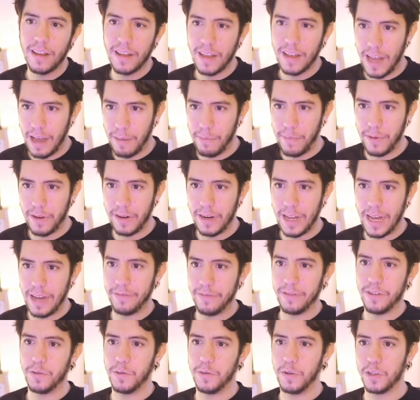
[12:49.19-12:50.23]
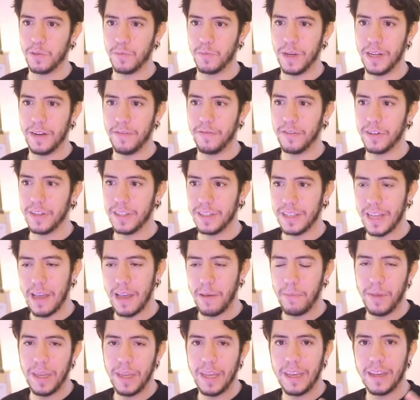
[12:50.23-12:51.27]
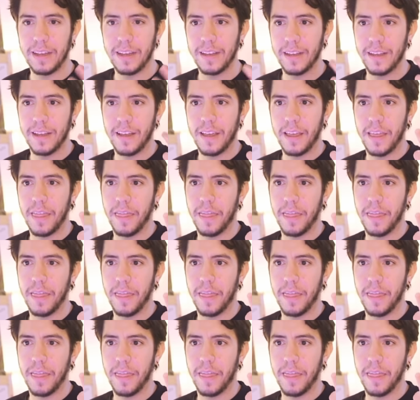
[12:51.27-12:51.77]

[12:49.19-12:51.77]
happen afterwards, but for the time being,